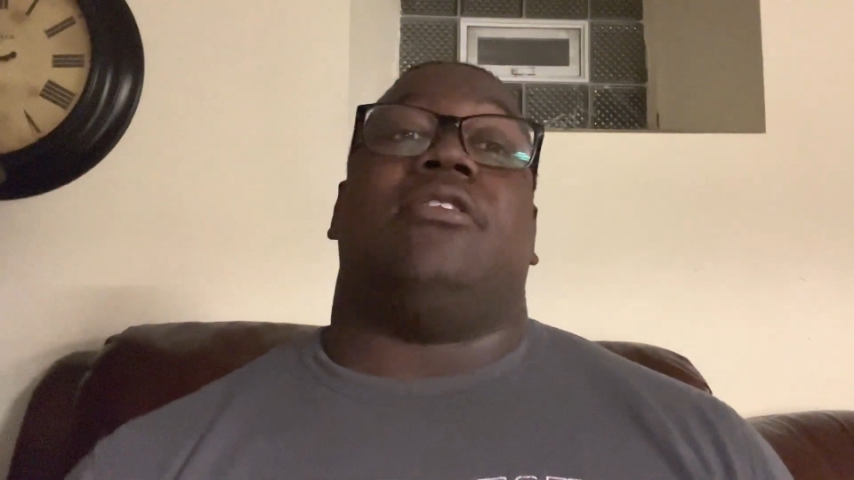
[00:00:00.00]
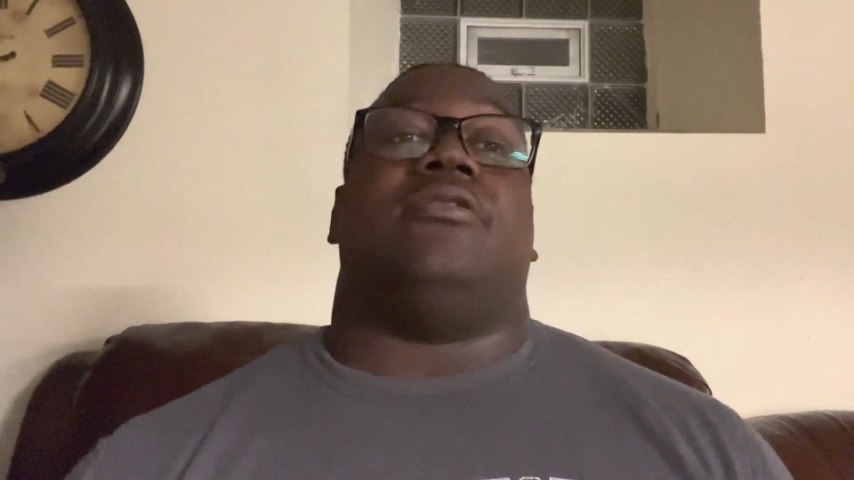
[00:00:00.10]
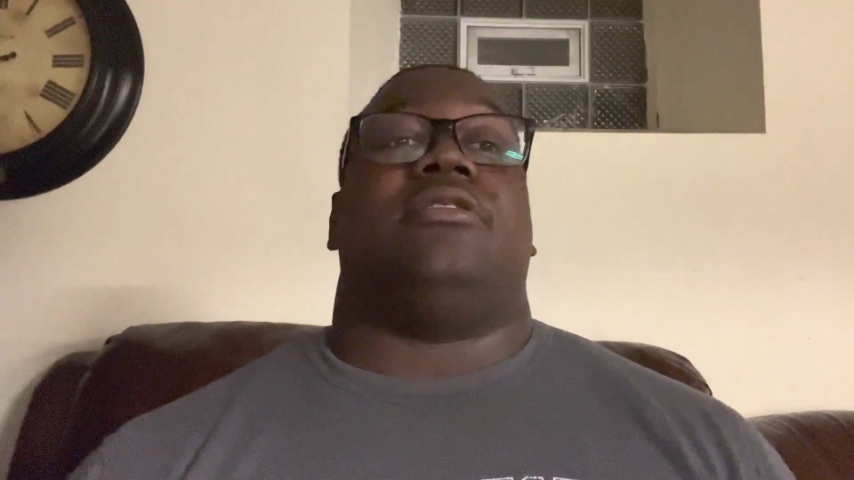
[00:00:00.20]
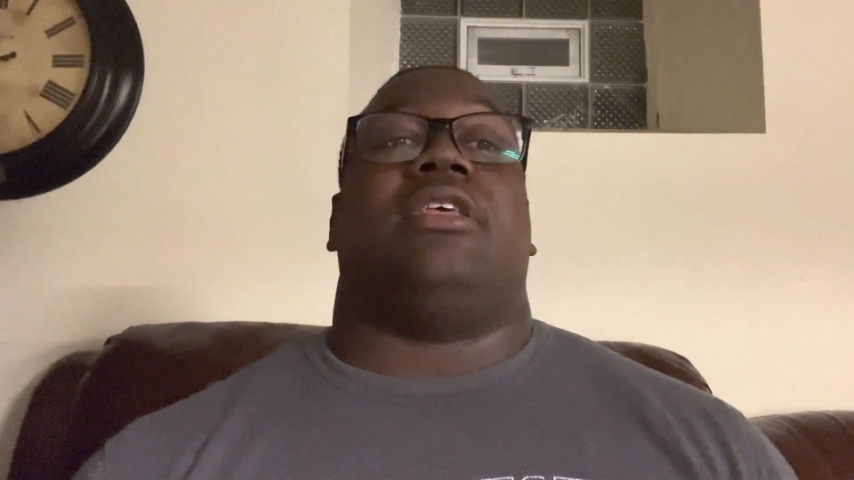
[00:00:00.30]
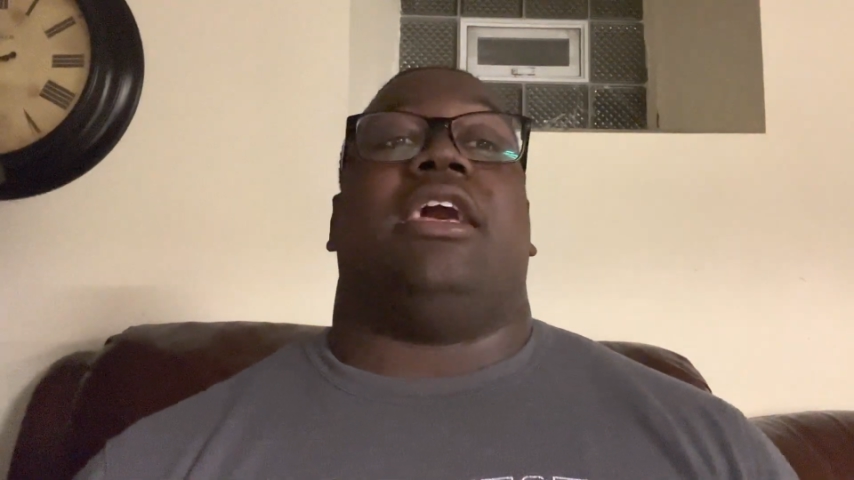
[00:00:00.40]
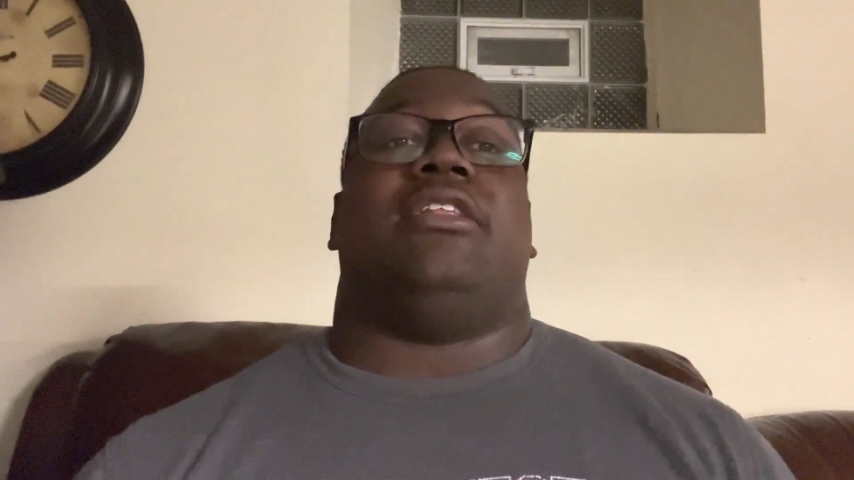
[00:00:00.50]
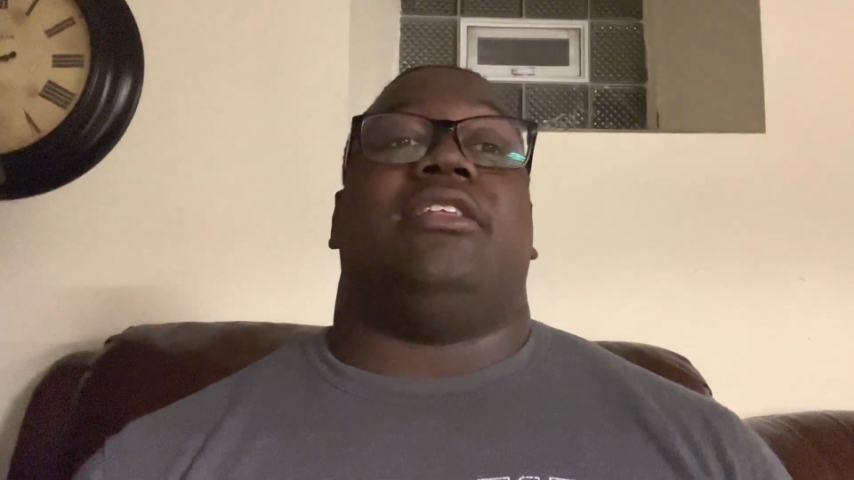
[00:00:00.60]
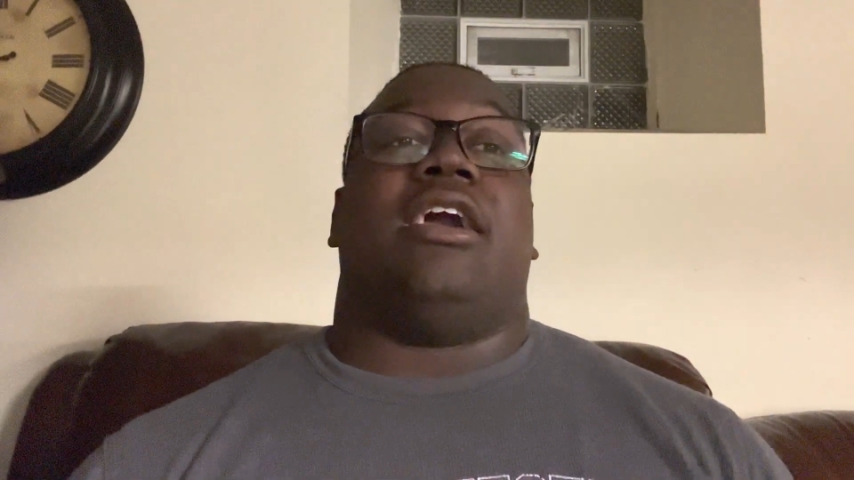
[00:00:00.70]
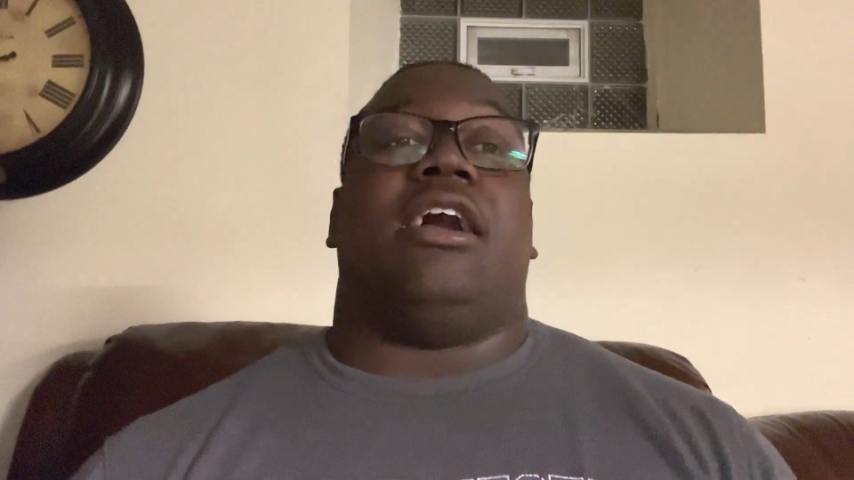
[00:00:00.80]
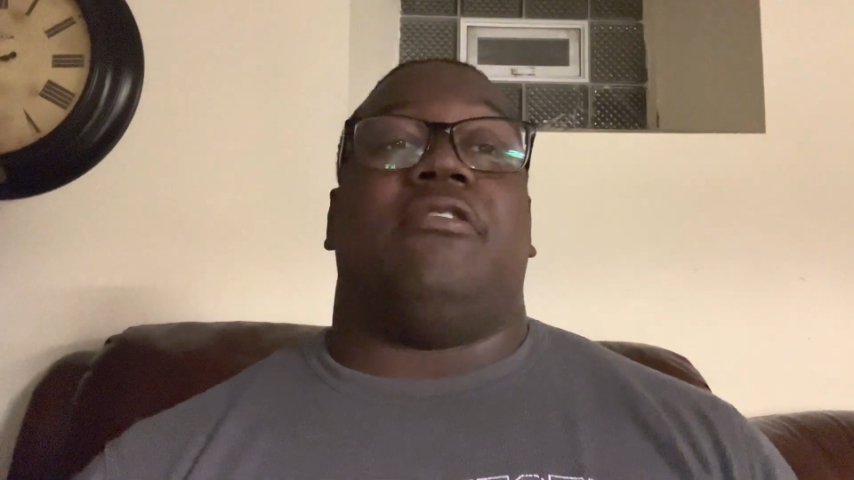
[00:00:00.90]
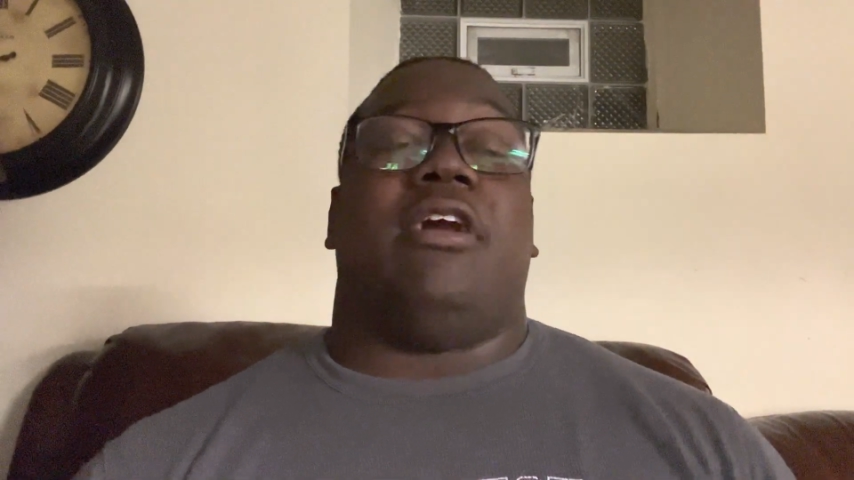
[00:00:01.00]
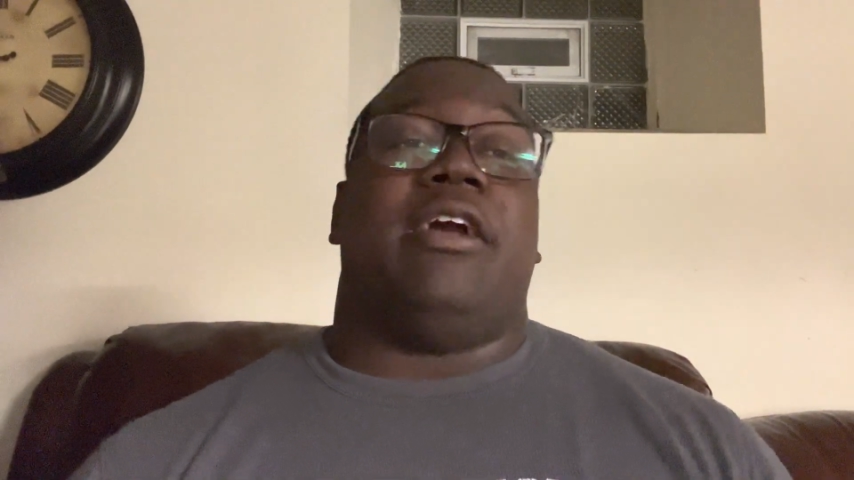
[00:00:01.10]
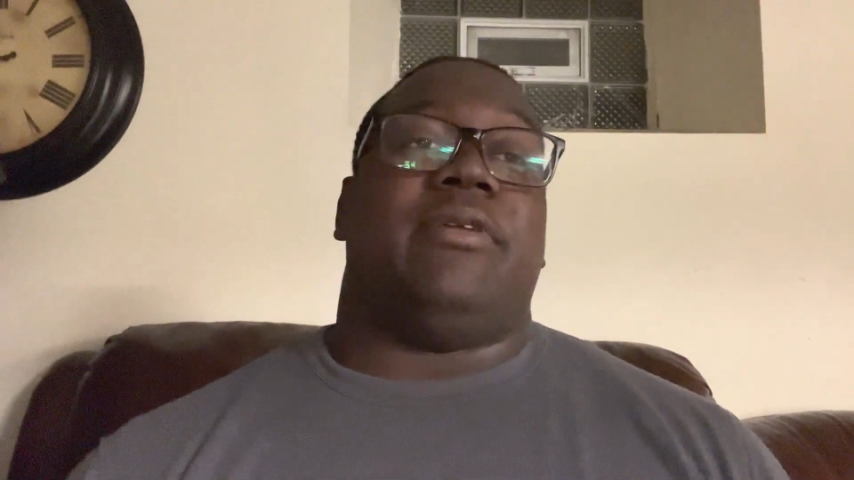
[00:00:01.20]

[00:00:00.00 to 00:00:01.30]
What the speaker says: there's a lot of DIY